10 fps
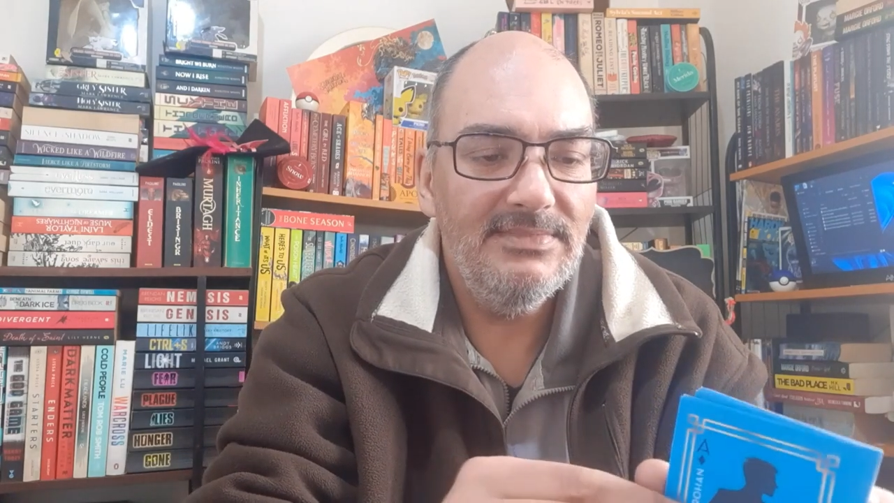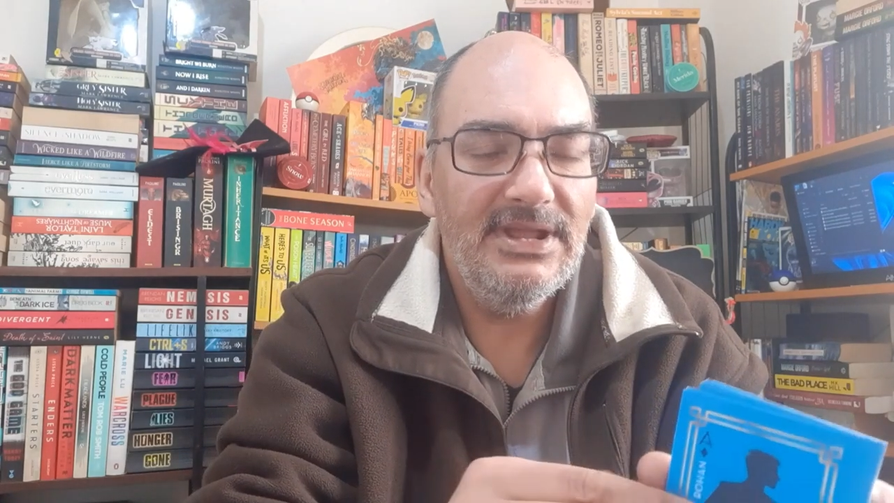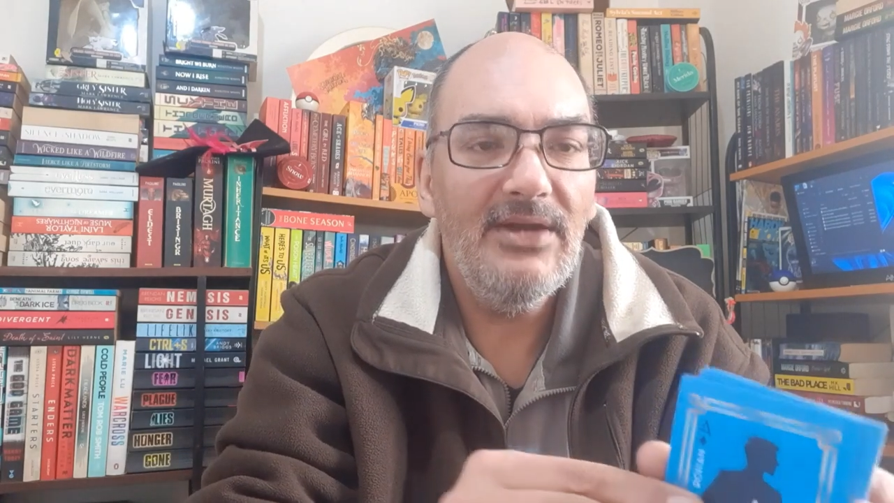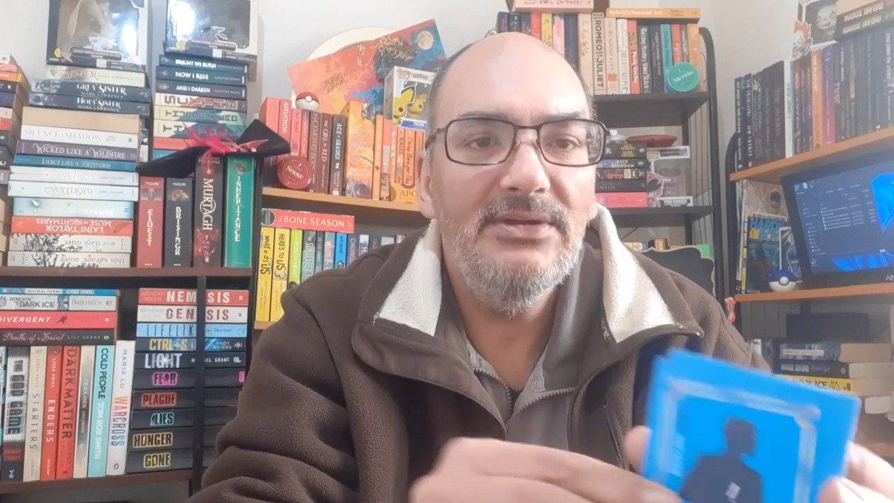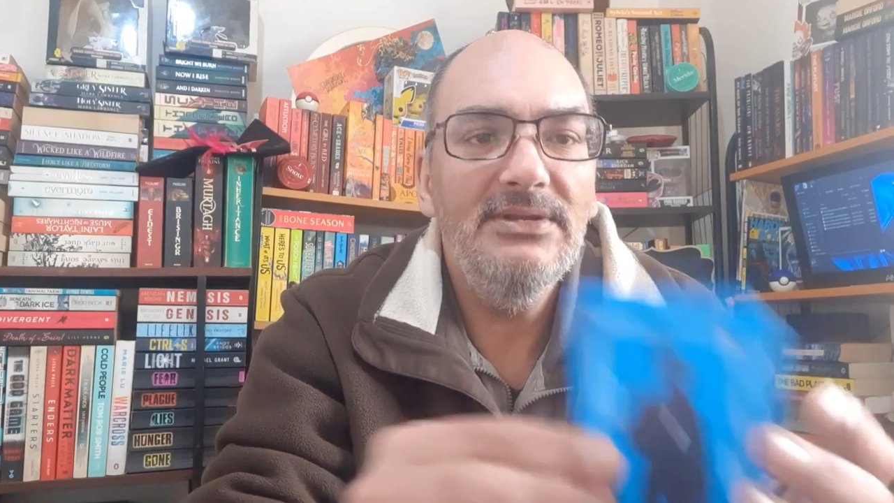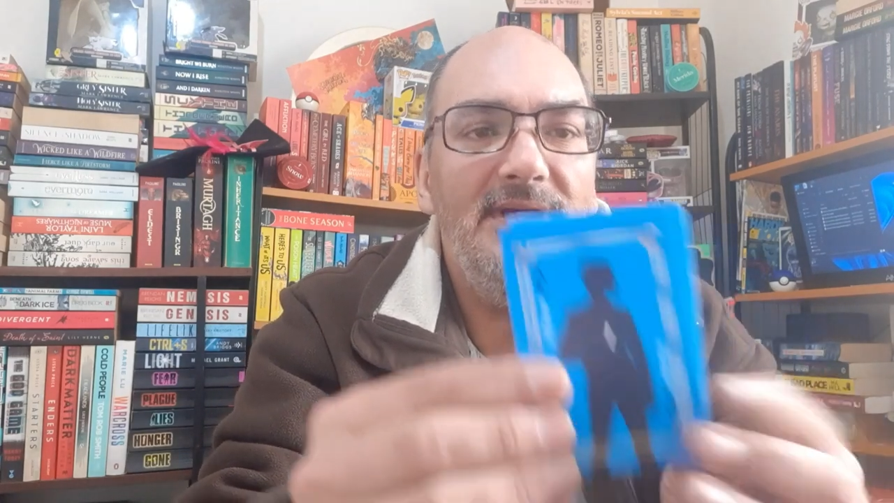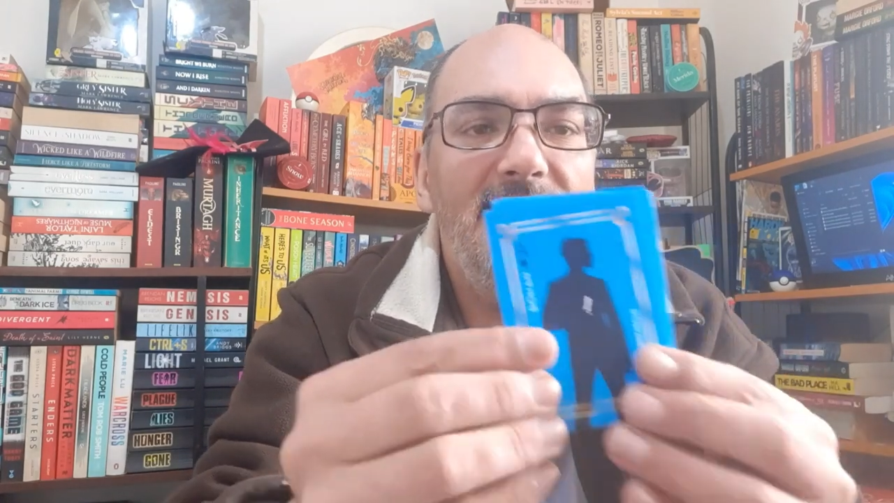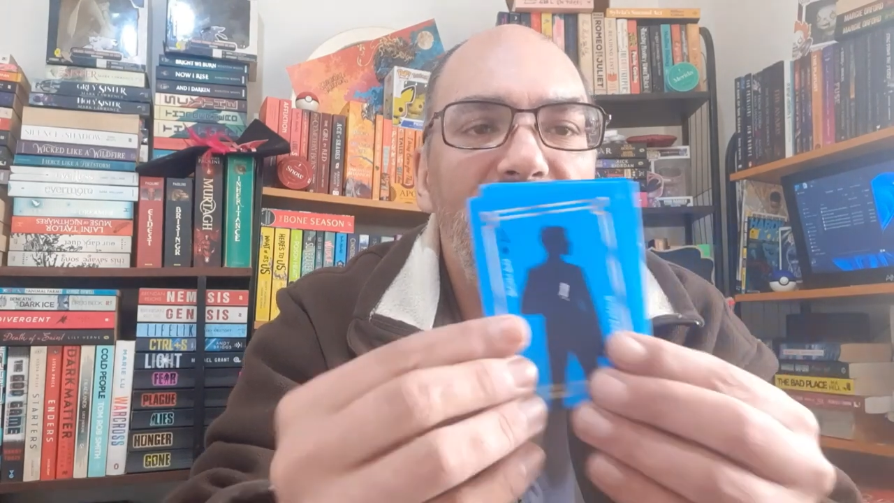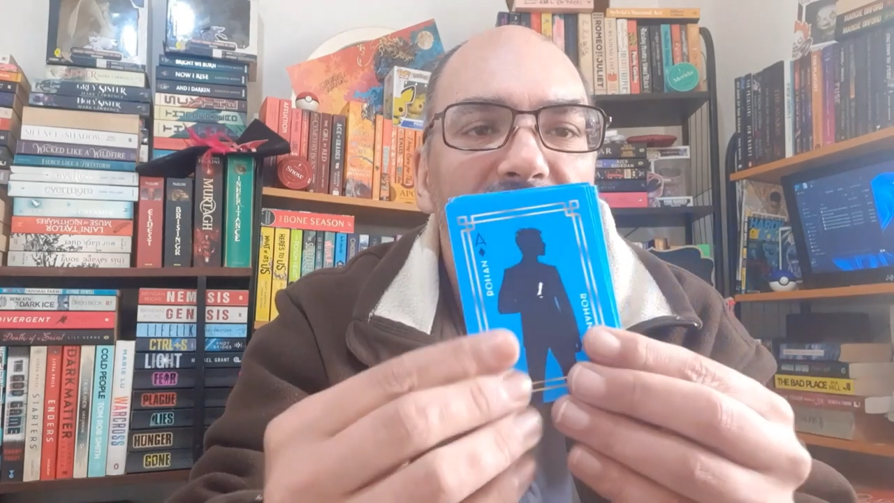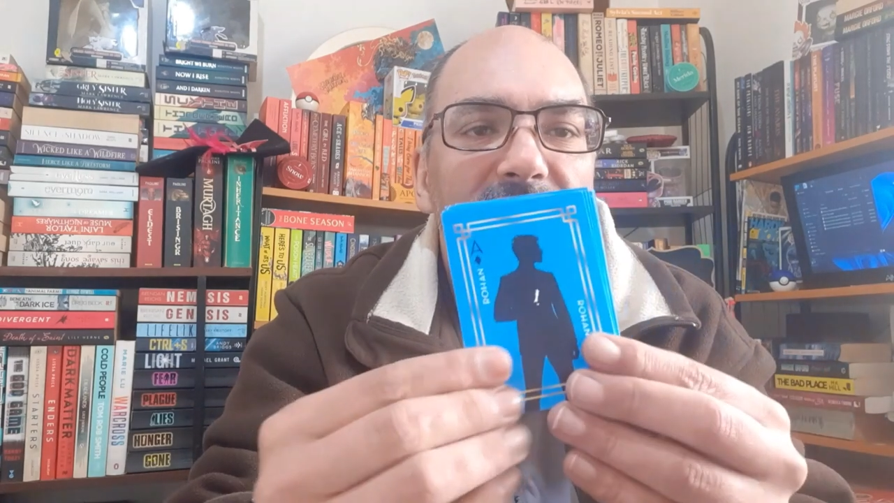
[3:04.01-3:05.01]
character
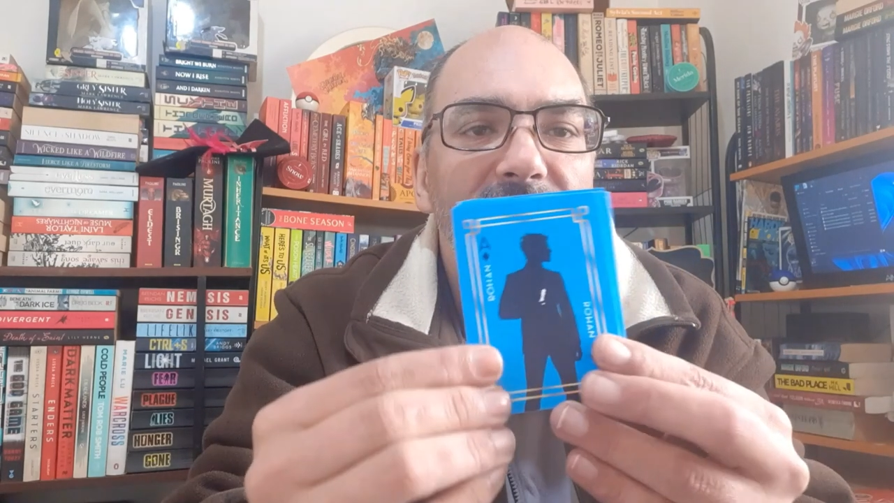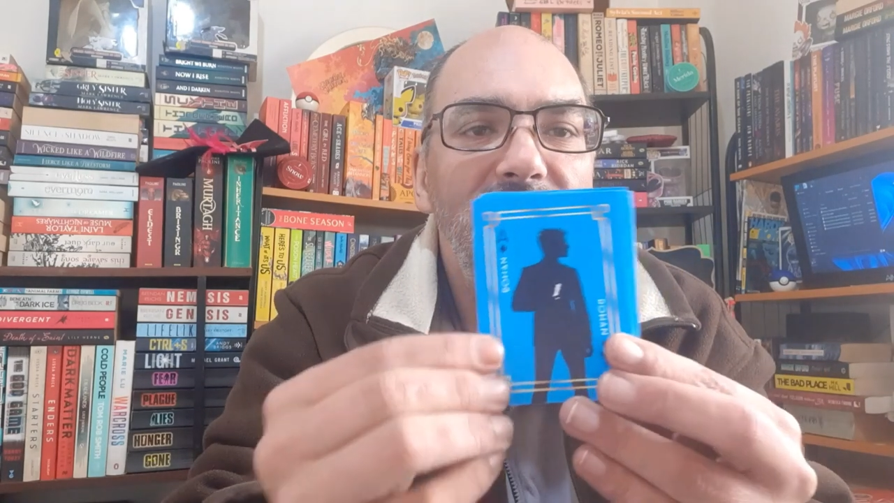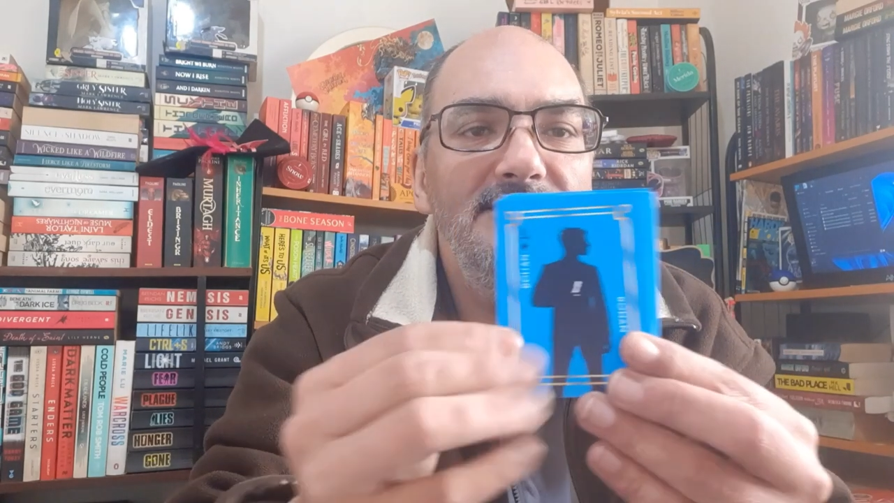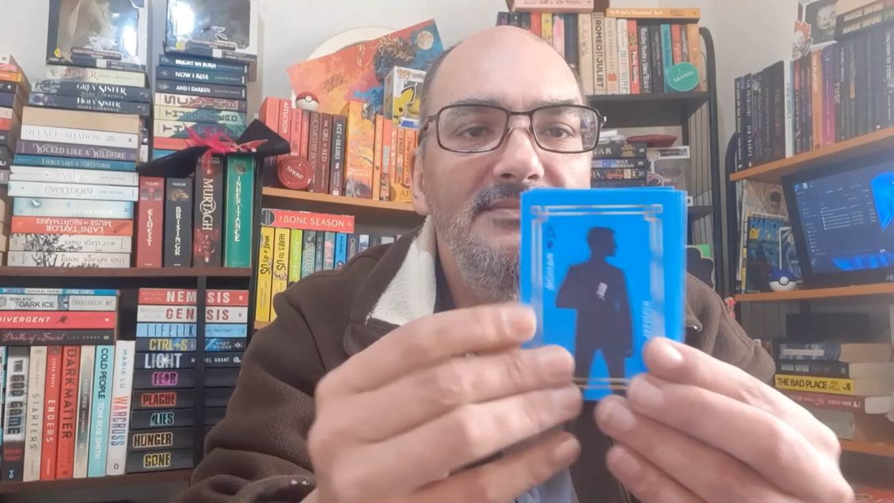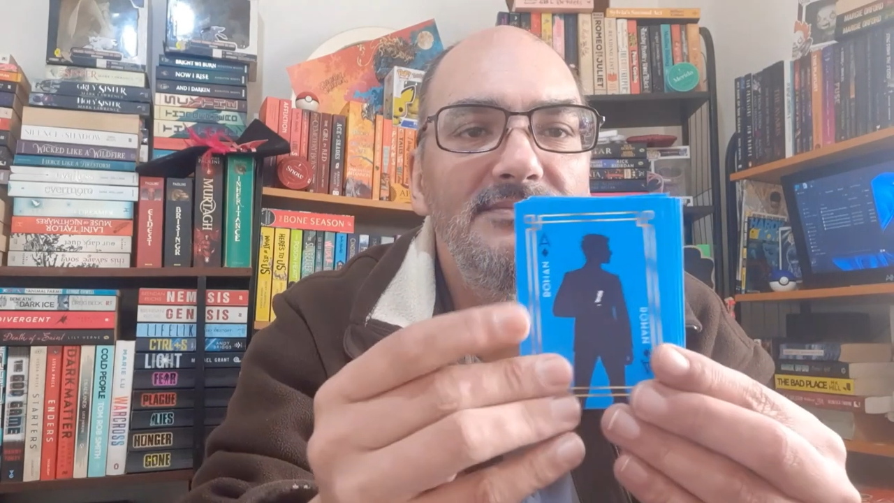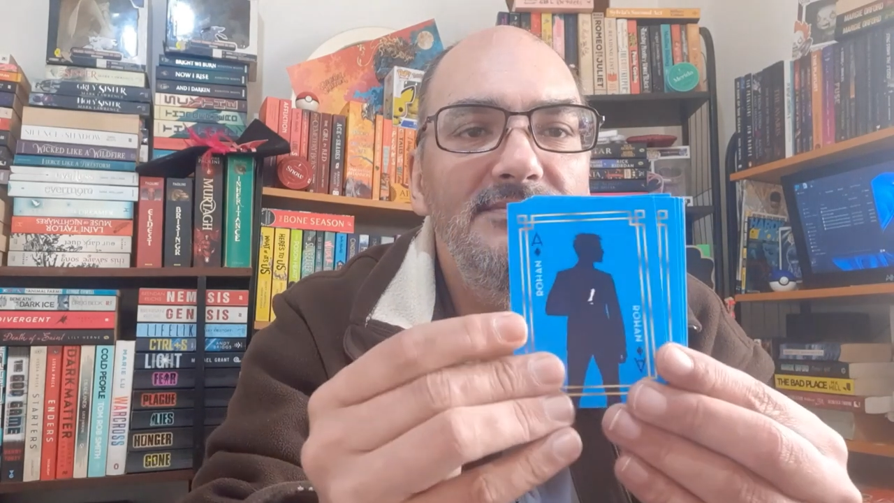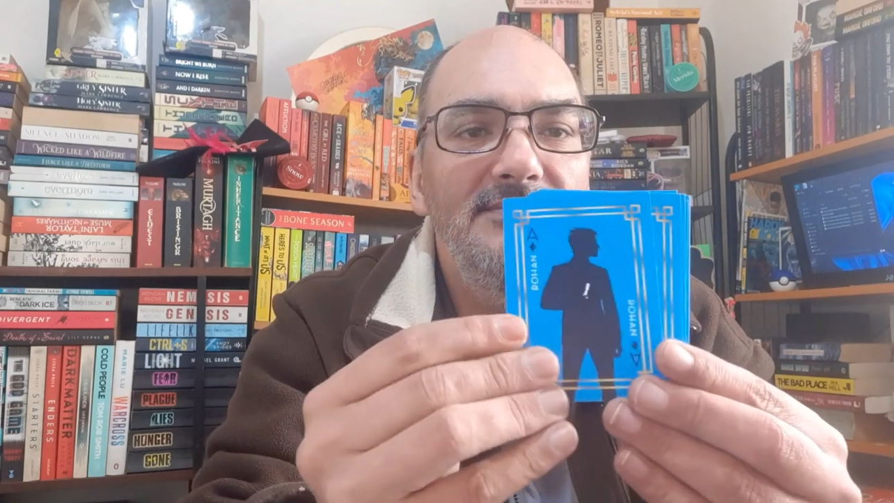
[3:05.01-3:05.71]
names on them.